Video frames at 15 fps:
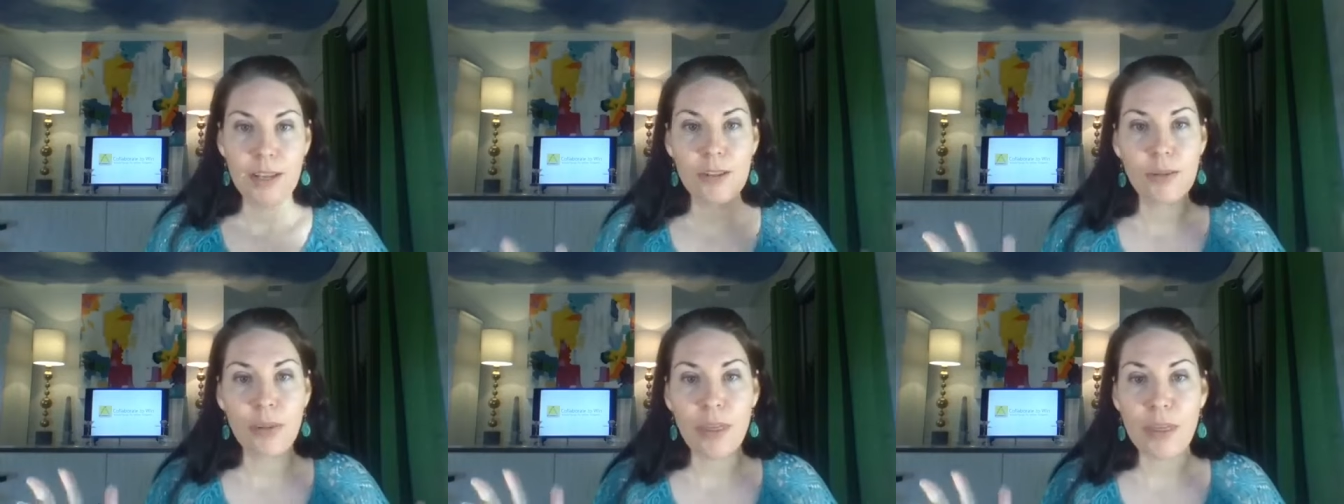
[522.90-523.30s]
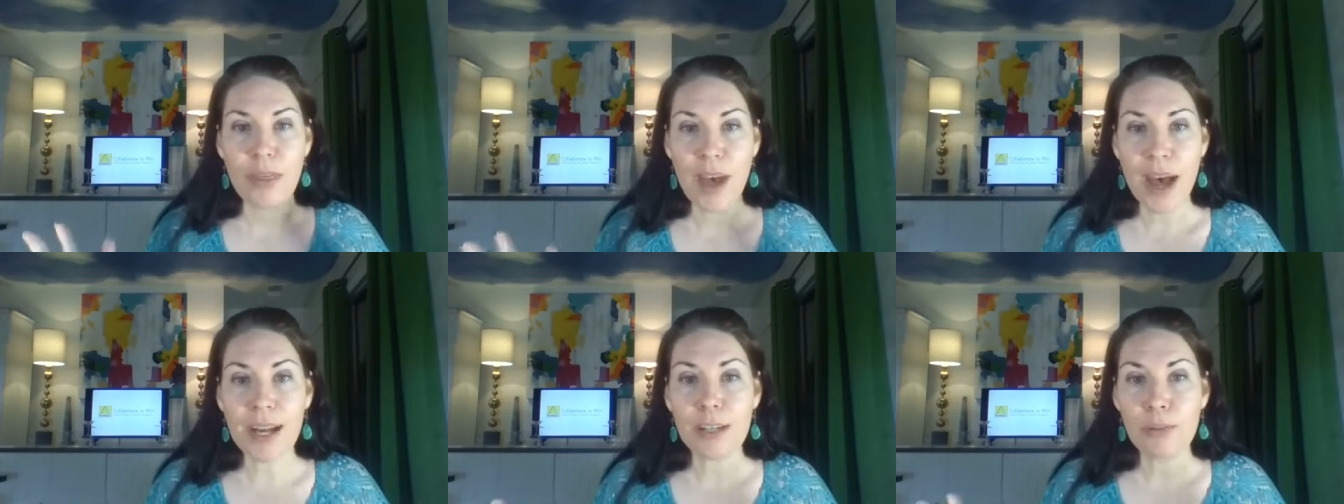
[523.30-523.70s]
So
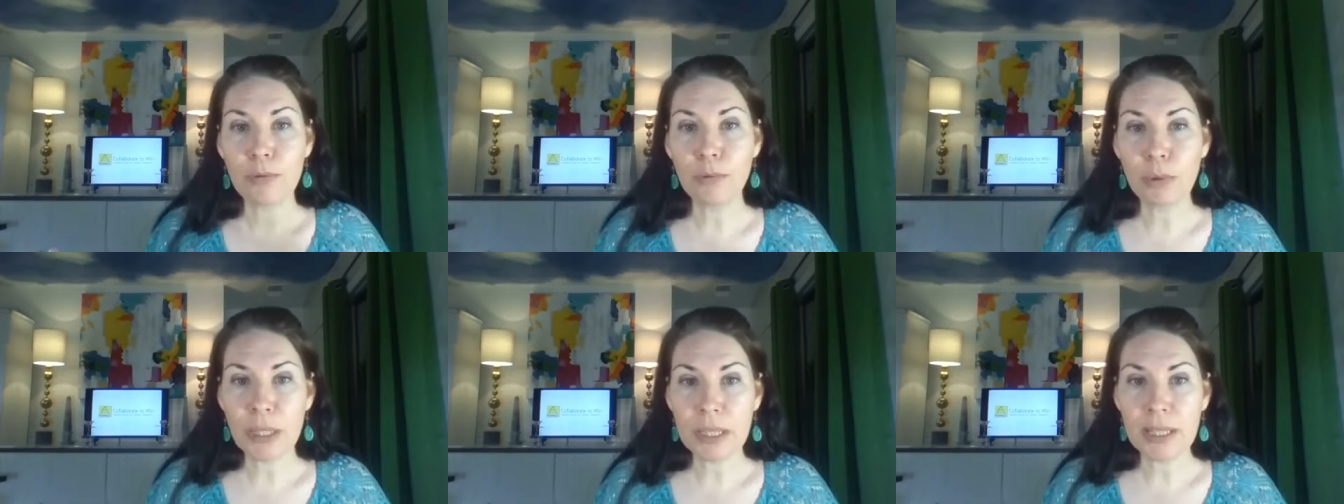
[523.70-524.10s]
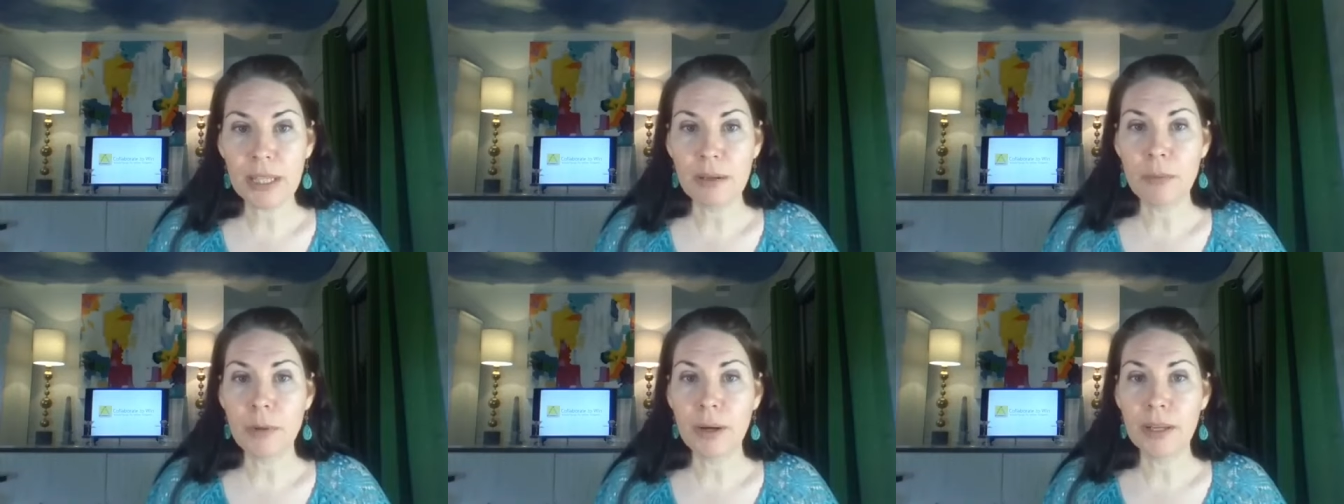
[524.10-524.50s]
that is
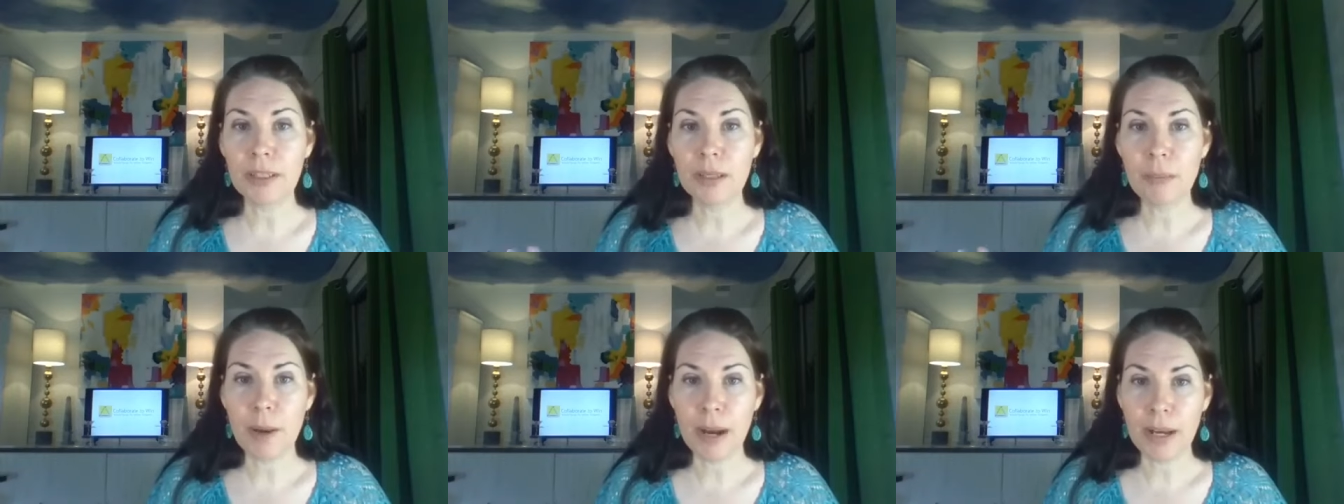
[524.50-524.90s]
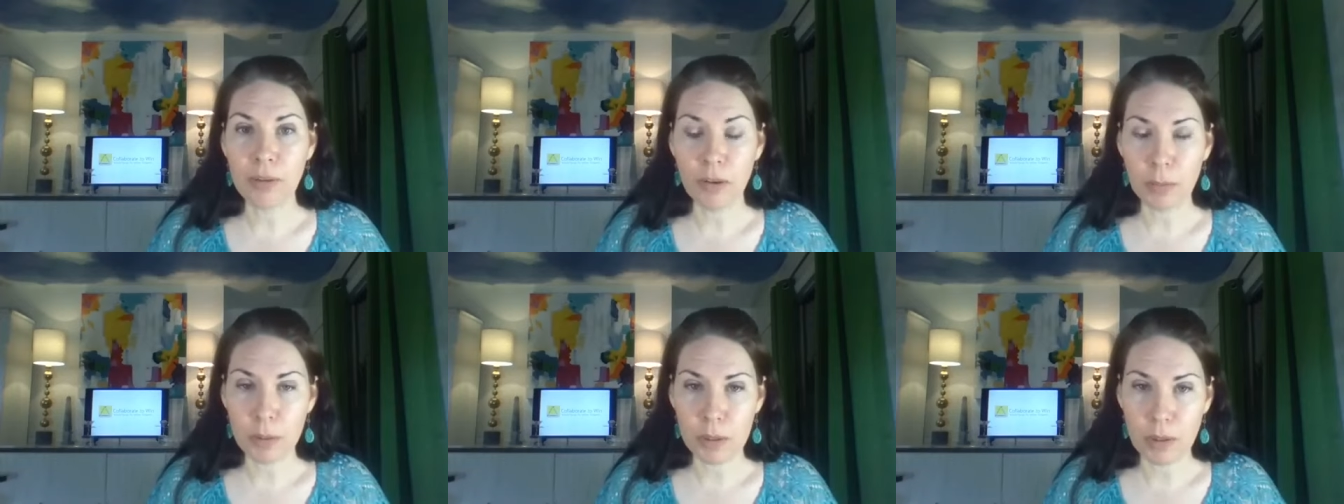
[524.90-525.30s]
really what the buying
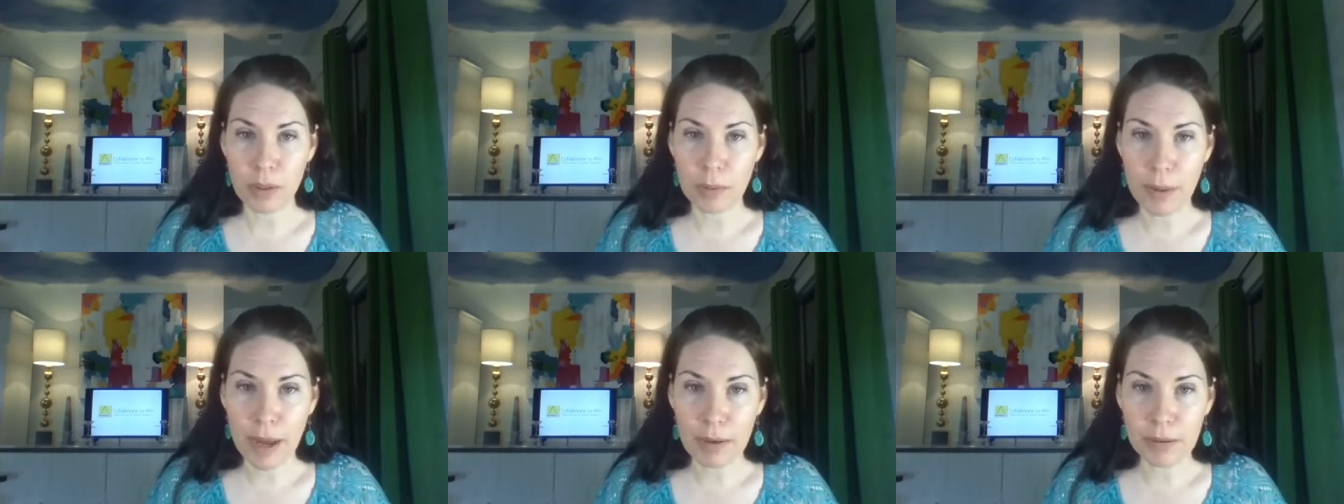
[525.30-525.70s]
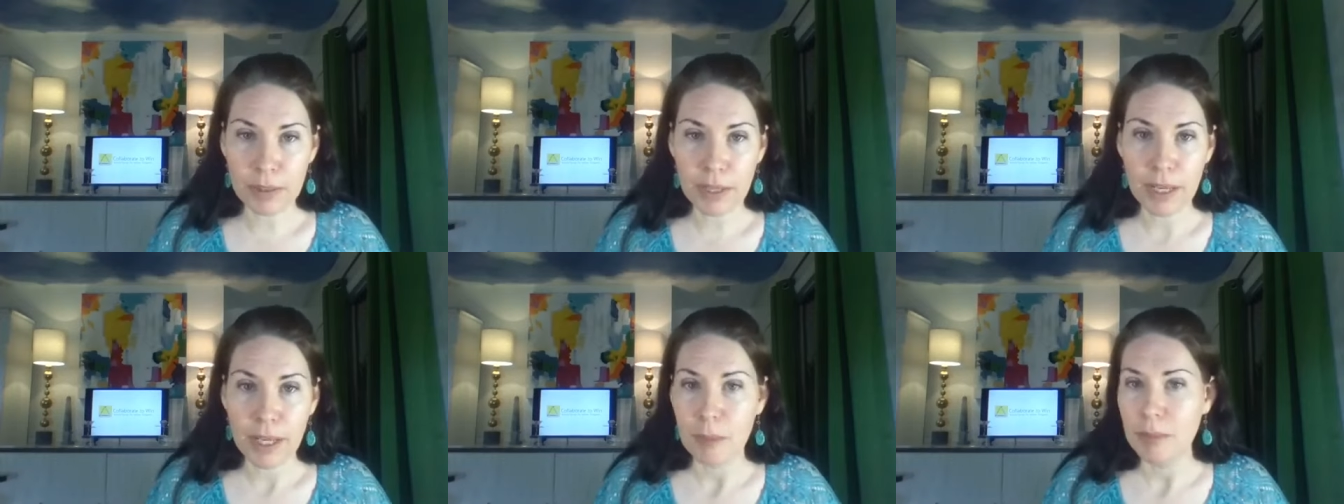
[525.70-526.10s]
group is all about.